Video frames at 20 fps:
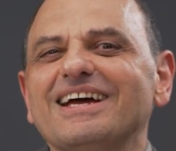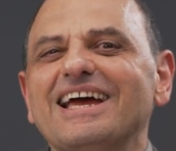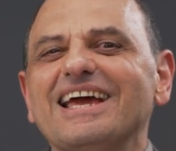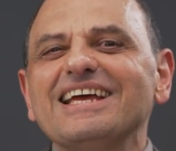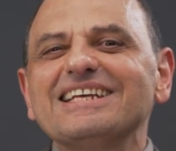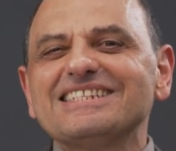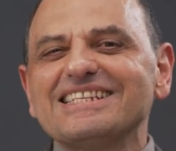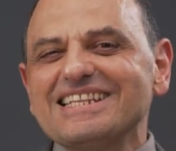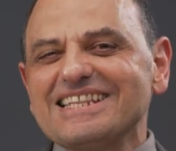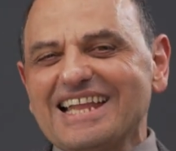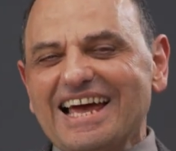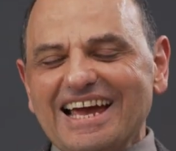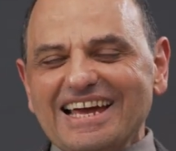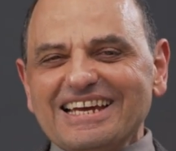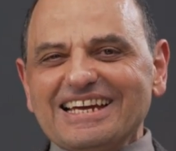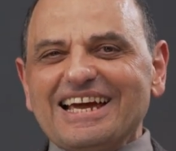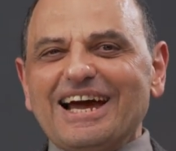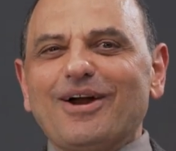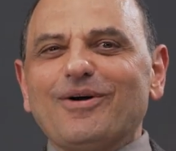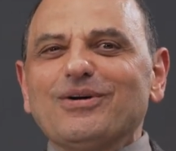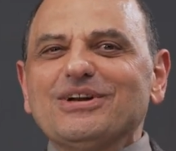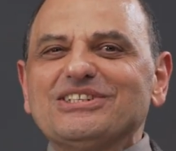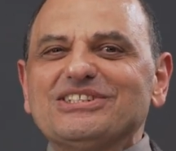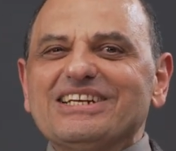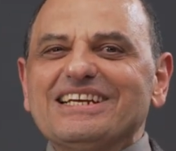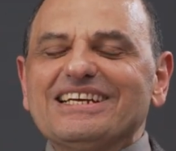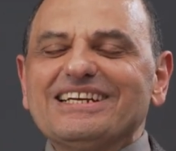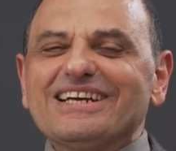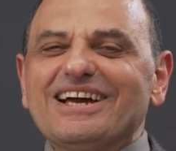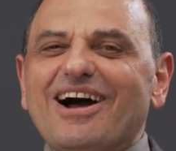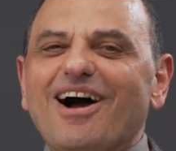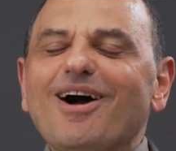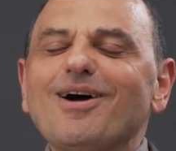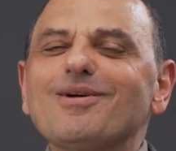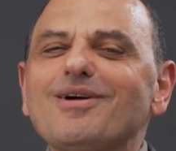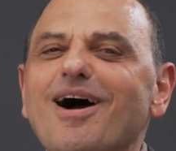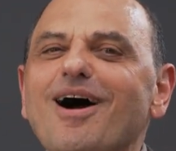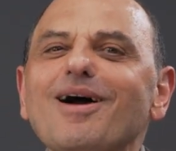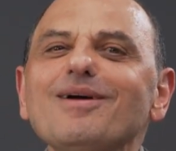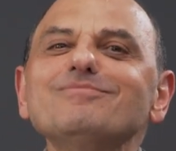Isn't that encouraging?
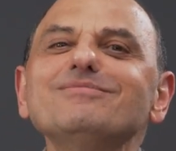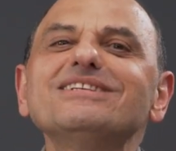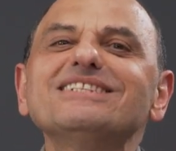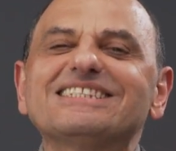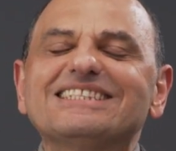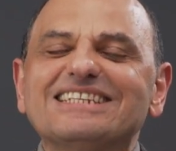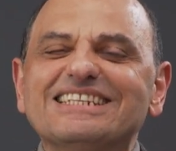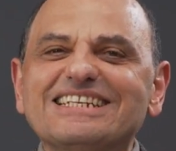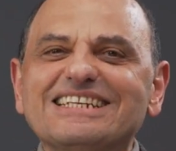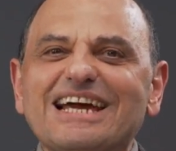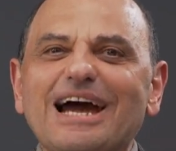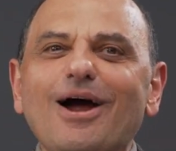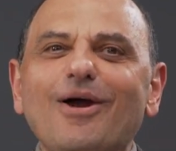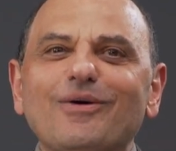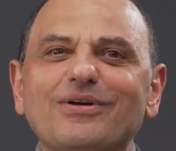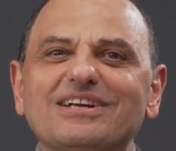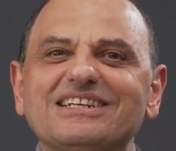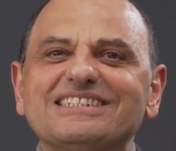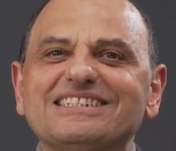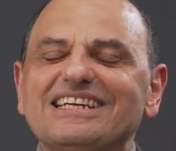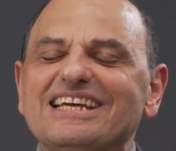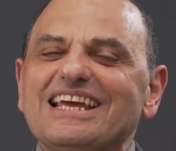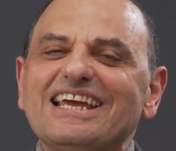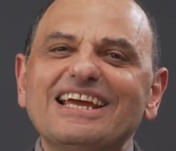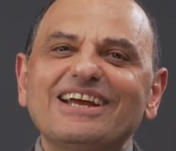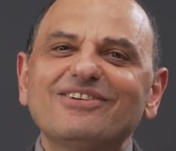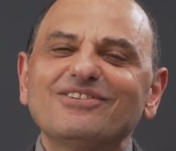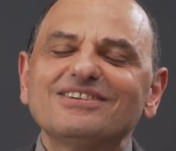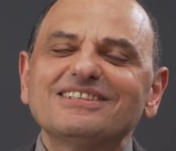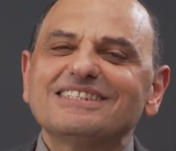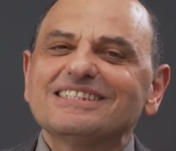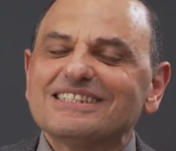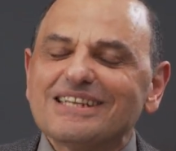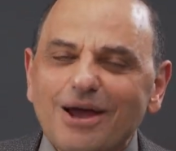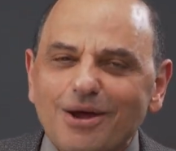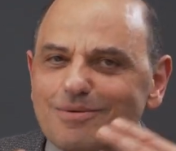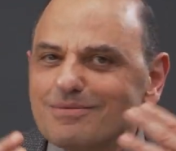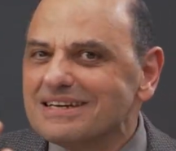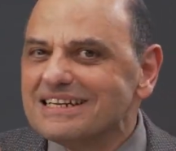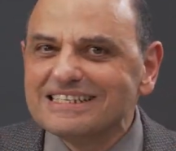I, am just encouraged to hear of
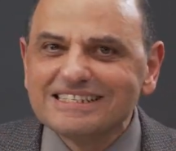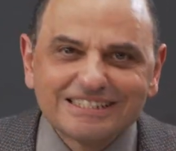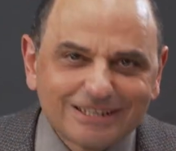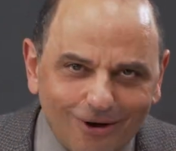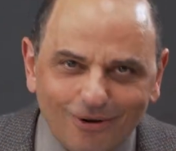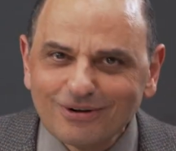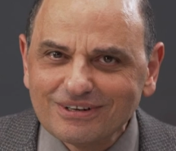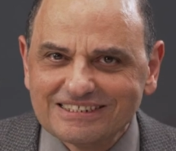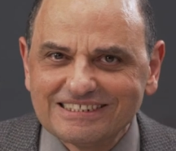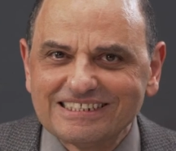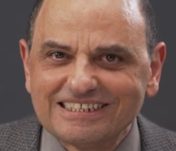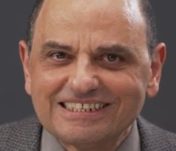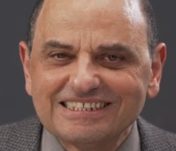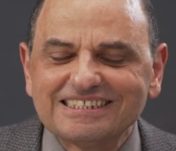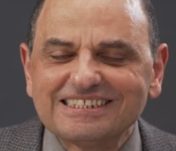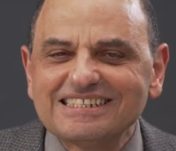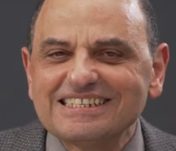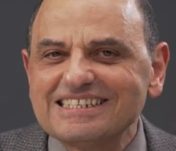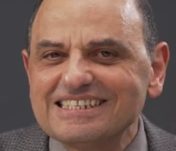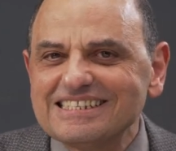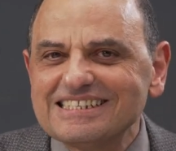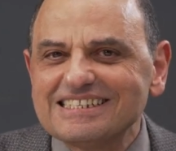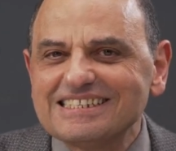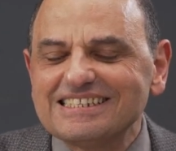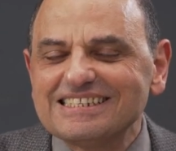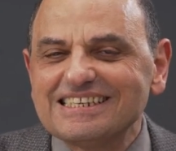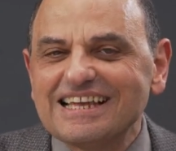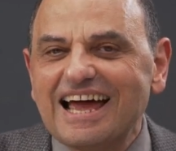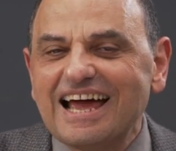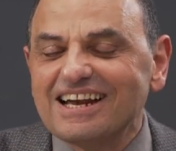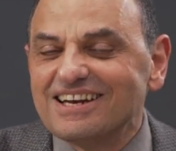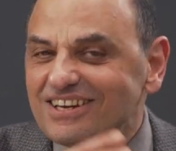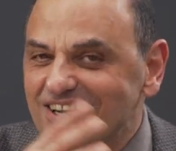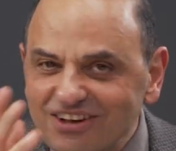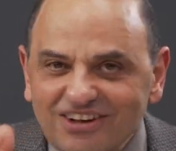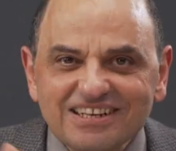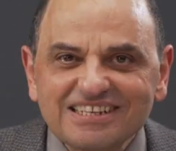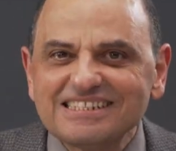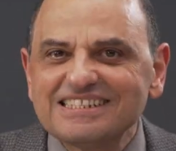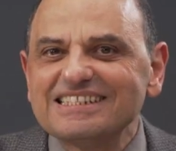so many doctors in, and
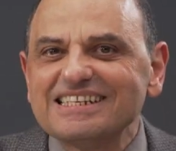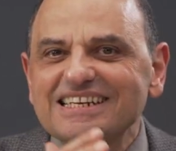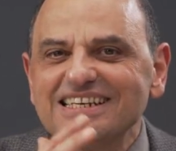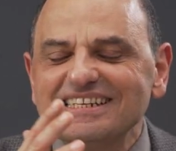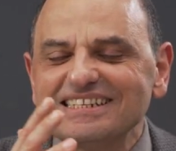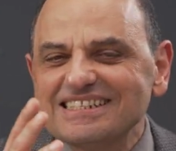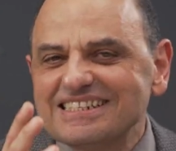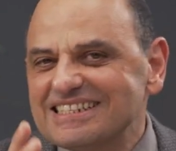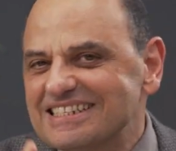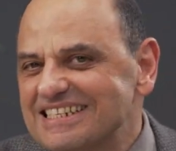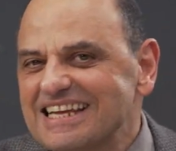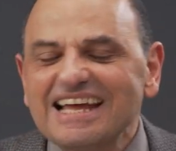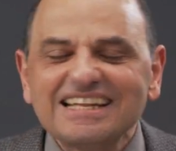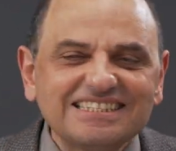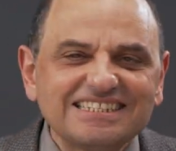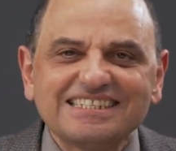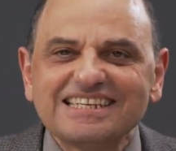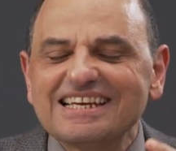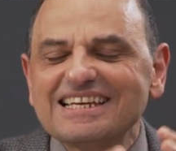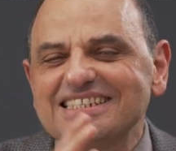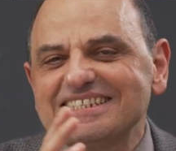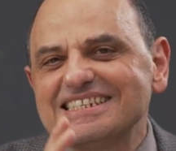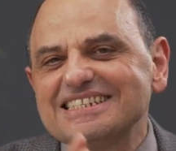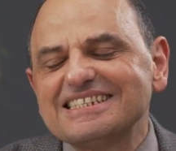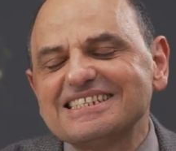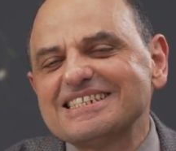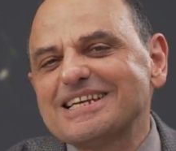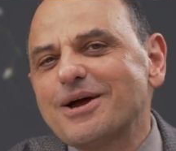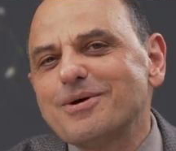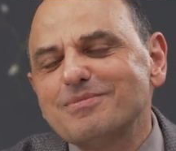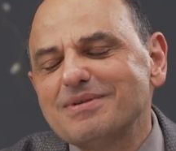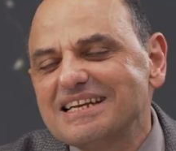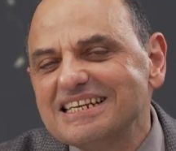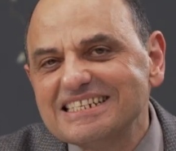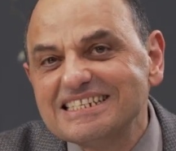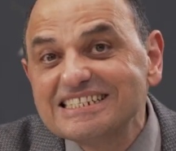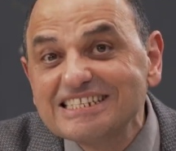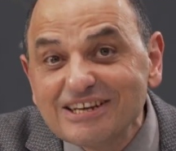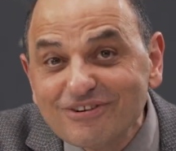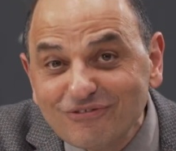nurses and dentists in so
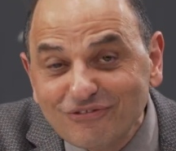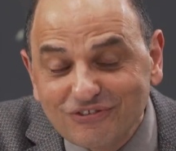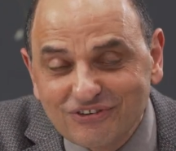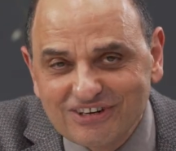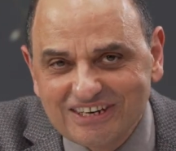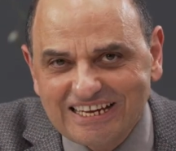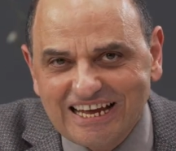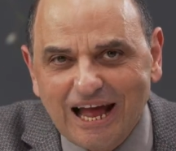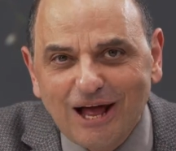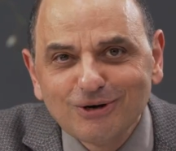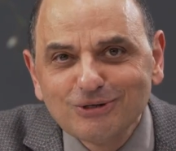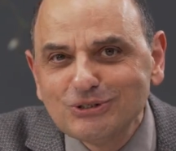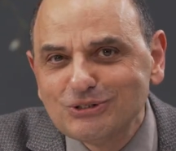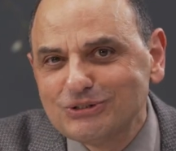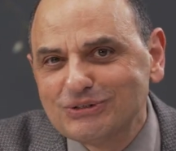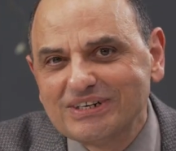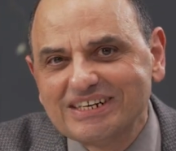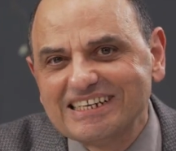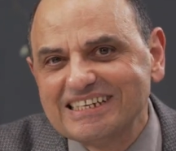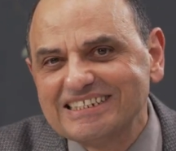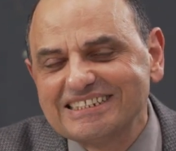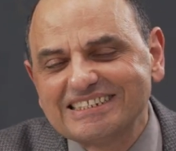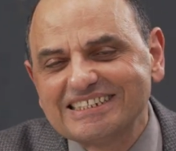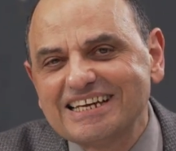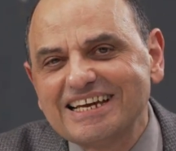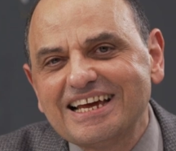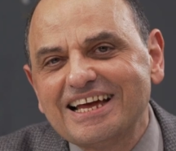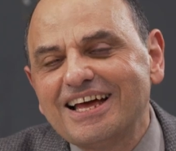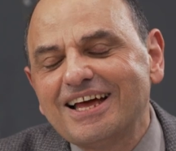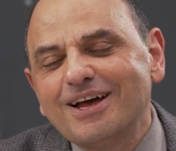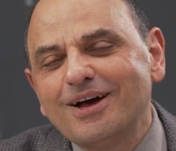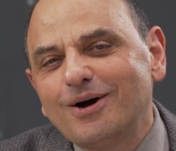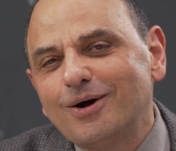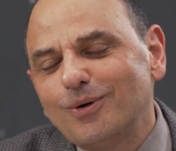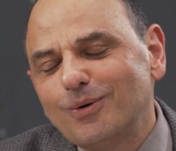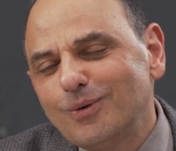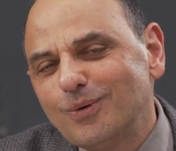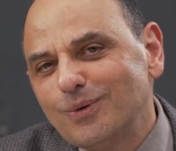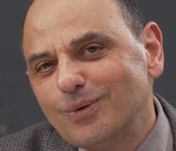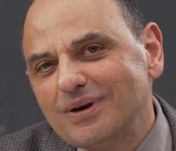many different countries
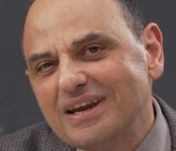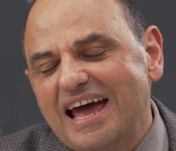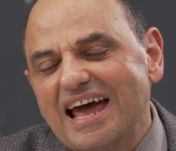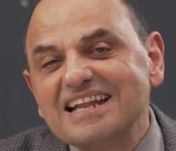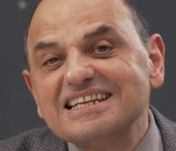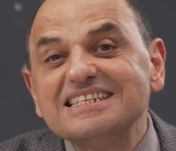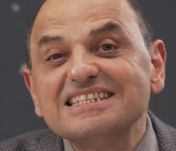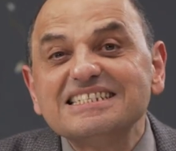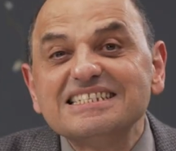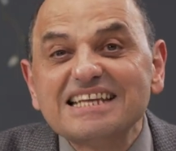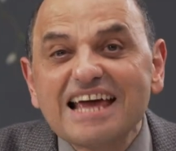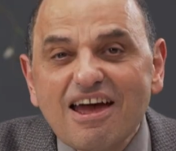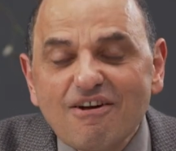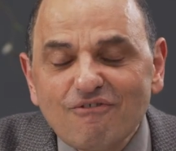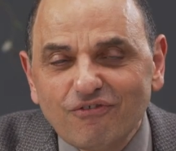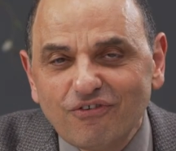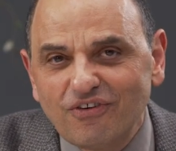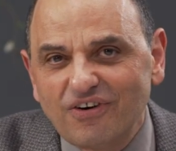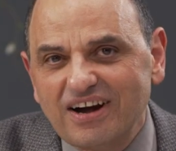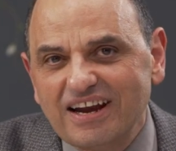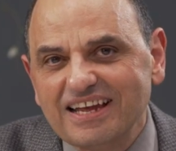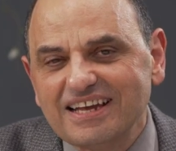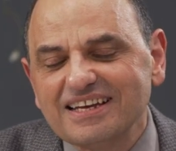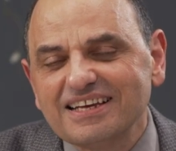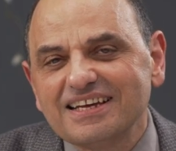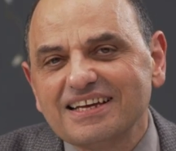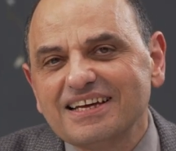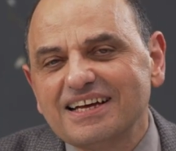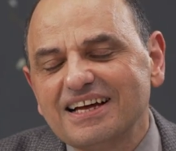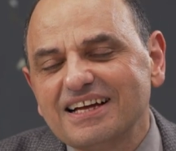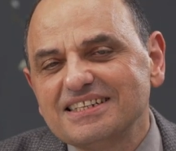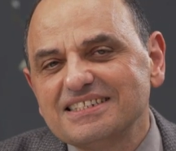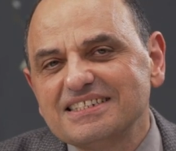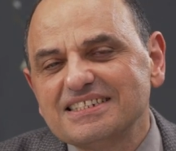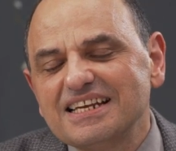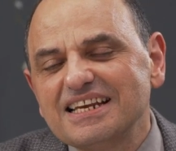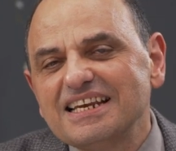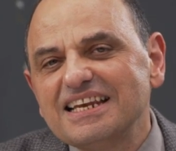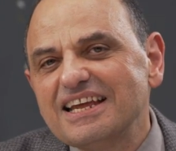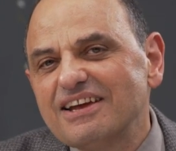all endeavouring
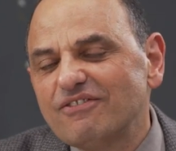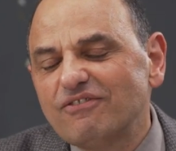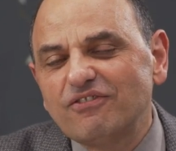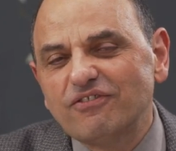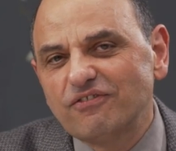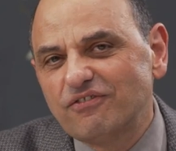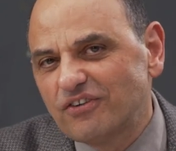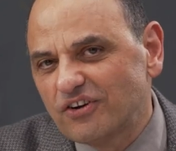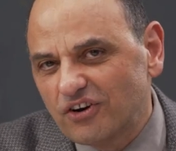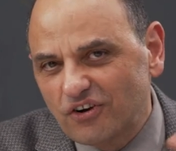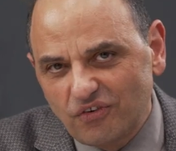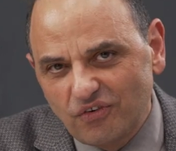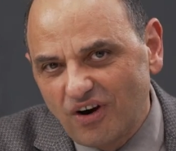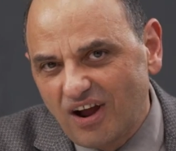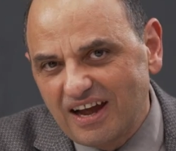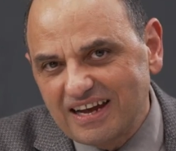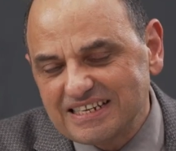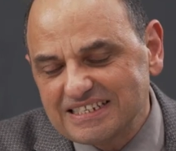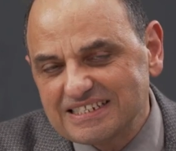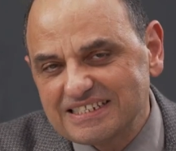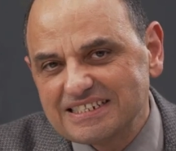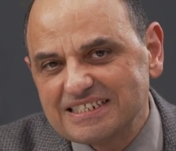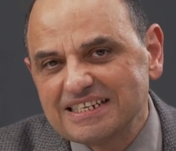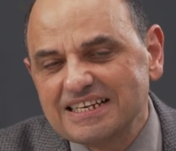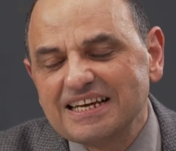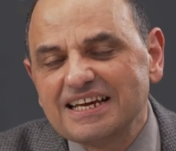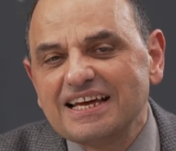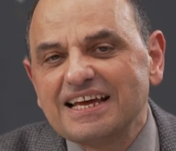to live for Christ